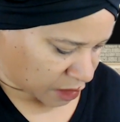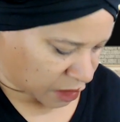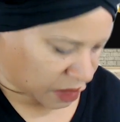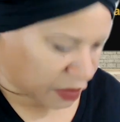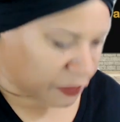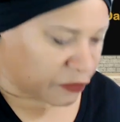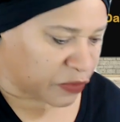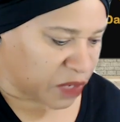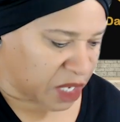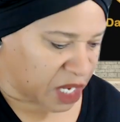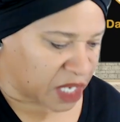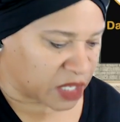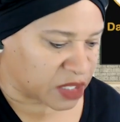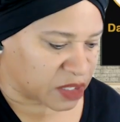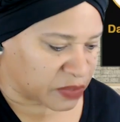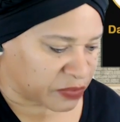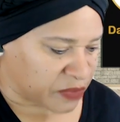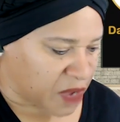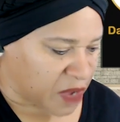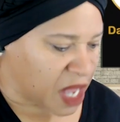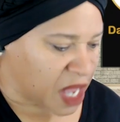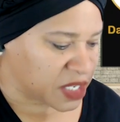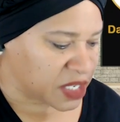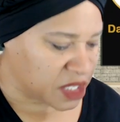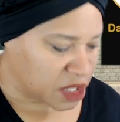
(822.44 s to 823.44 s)
De, yeah,
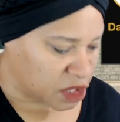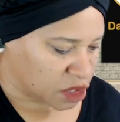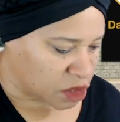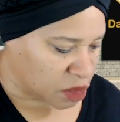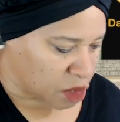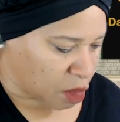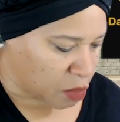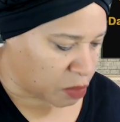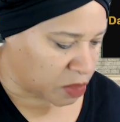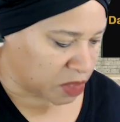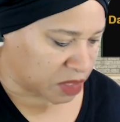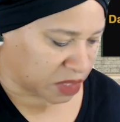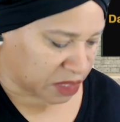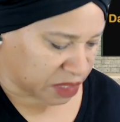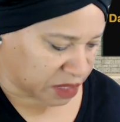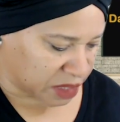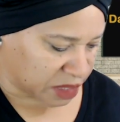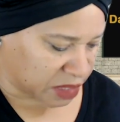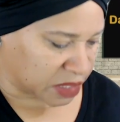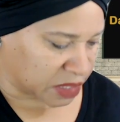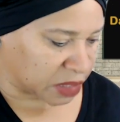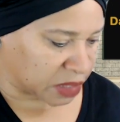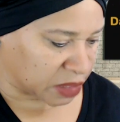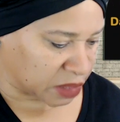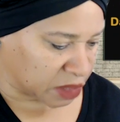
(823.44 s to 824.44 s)
Devon just
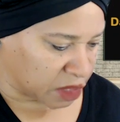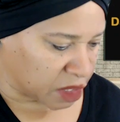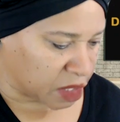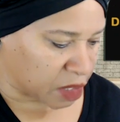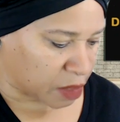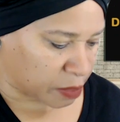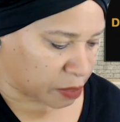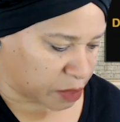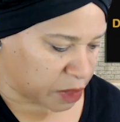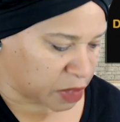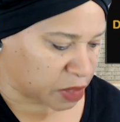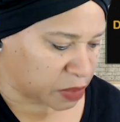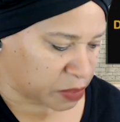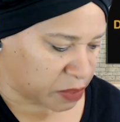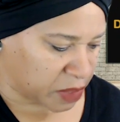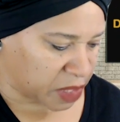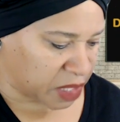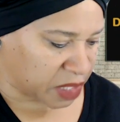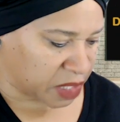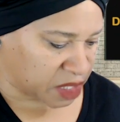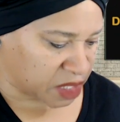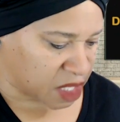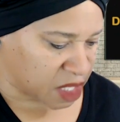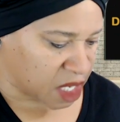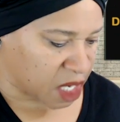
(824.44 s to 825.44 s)
notices the look
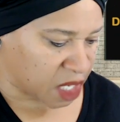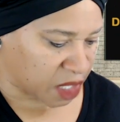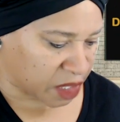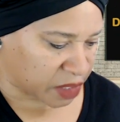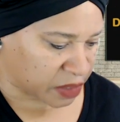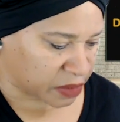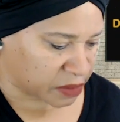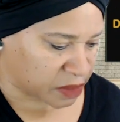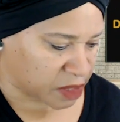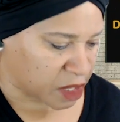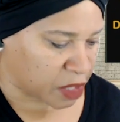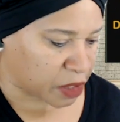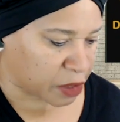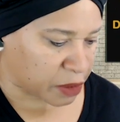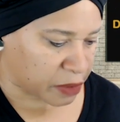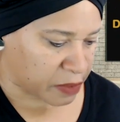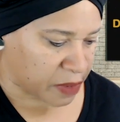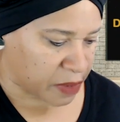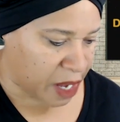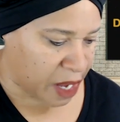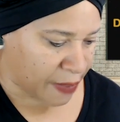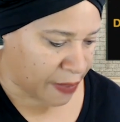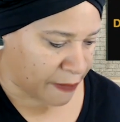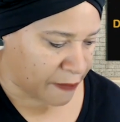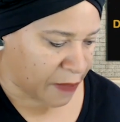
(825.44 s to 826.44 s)
between Tuck,
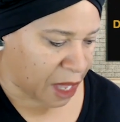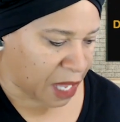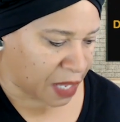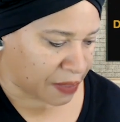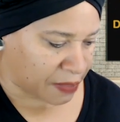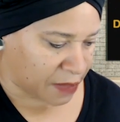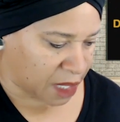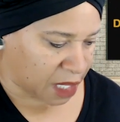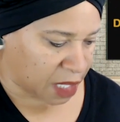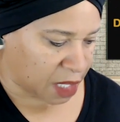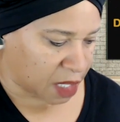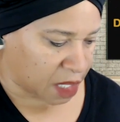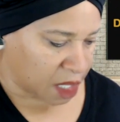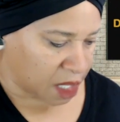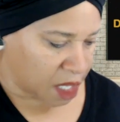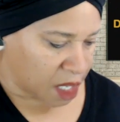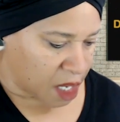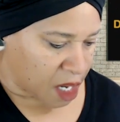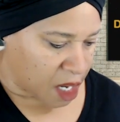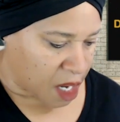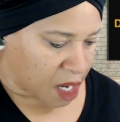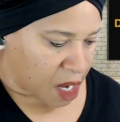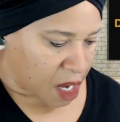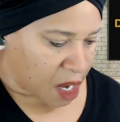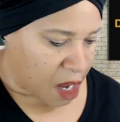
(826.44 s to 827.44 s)
Tucker and Mamie.
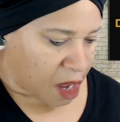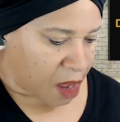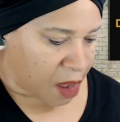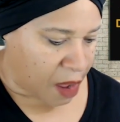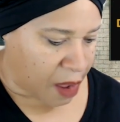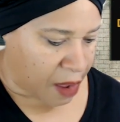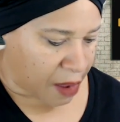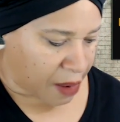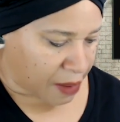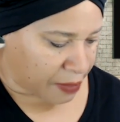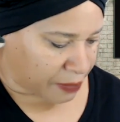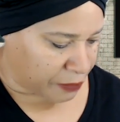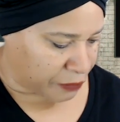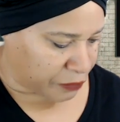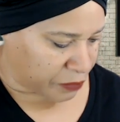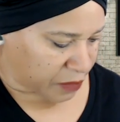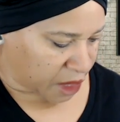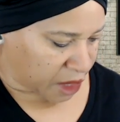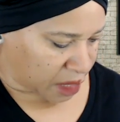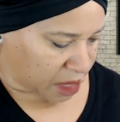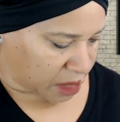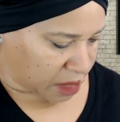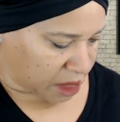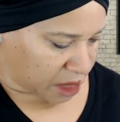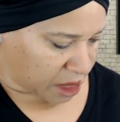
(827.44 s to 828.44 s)
Um,
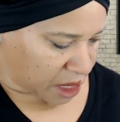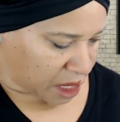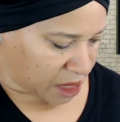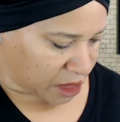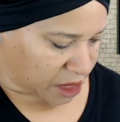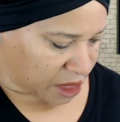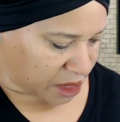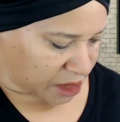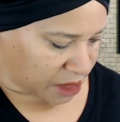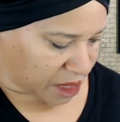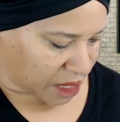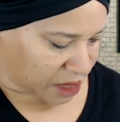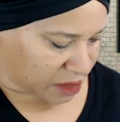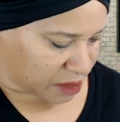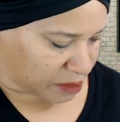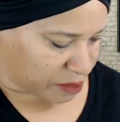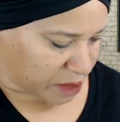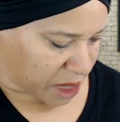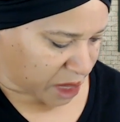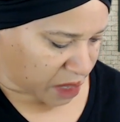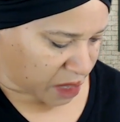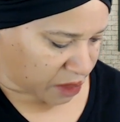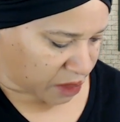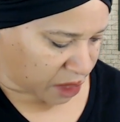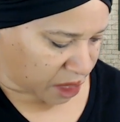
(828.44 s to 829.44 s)
and then I think that's
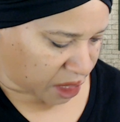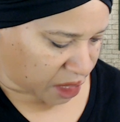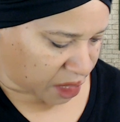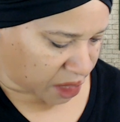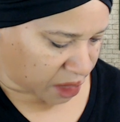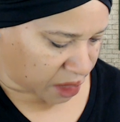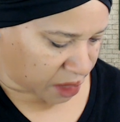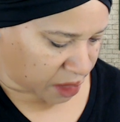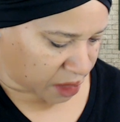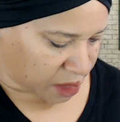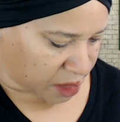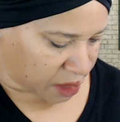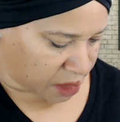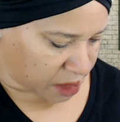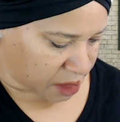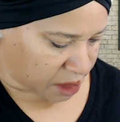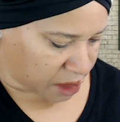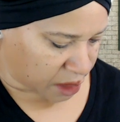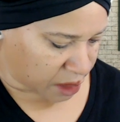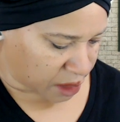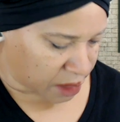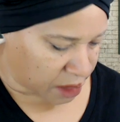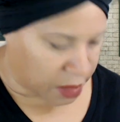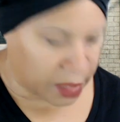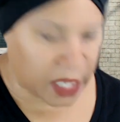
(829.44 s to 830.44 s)
about it.
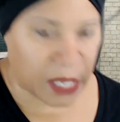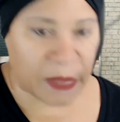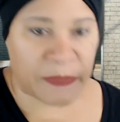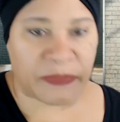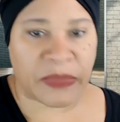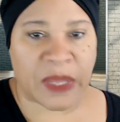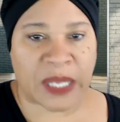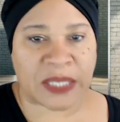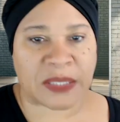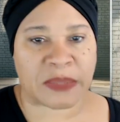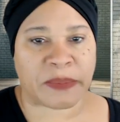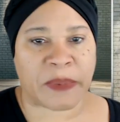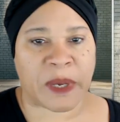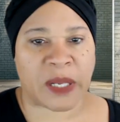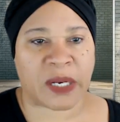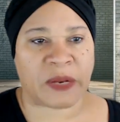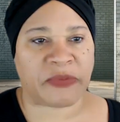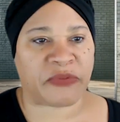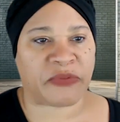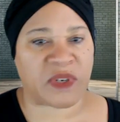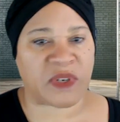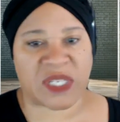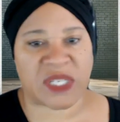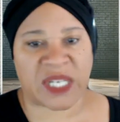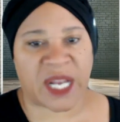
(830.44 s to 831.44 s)
Yep, that's about
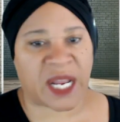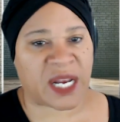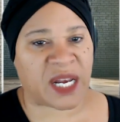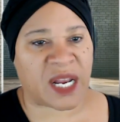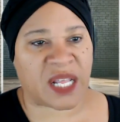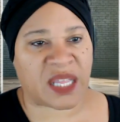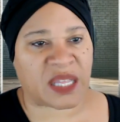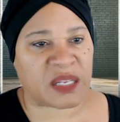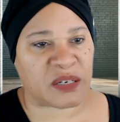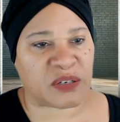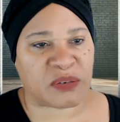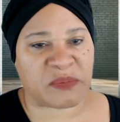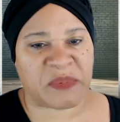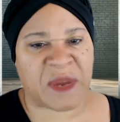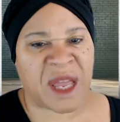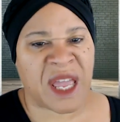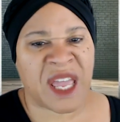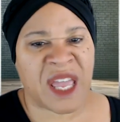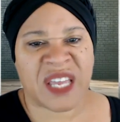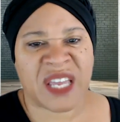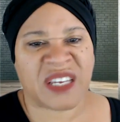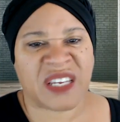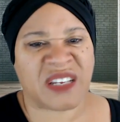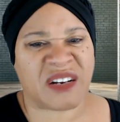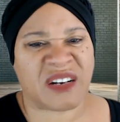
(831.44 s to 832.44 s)
it for today. Nothing too much,
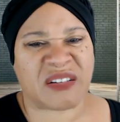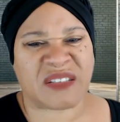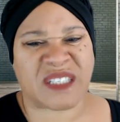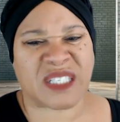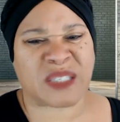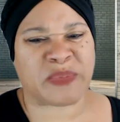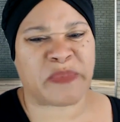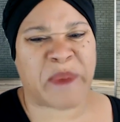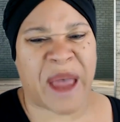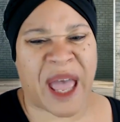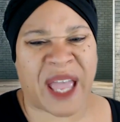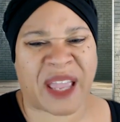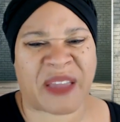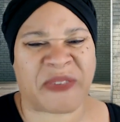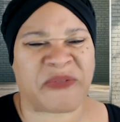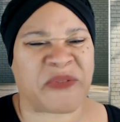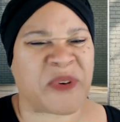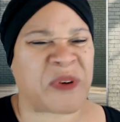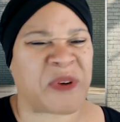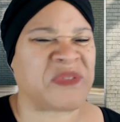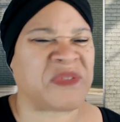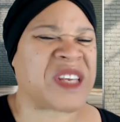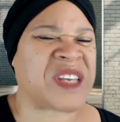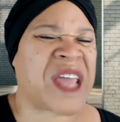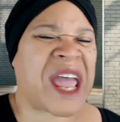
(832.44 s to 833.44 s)
you know, just back and
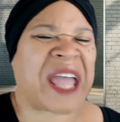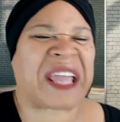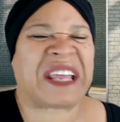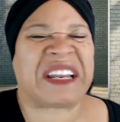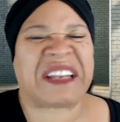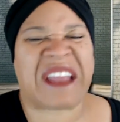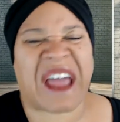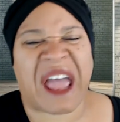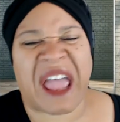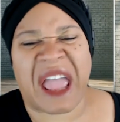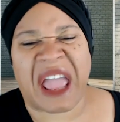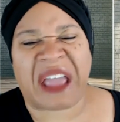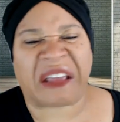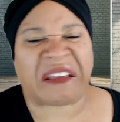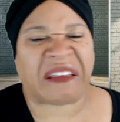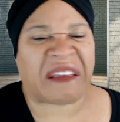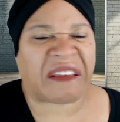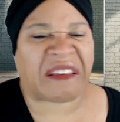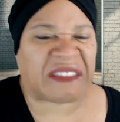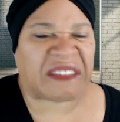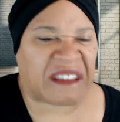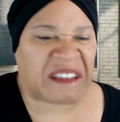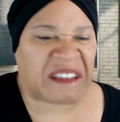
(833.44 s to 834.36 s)
forth, Jack and Diane.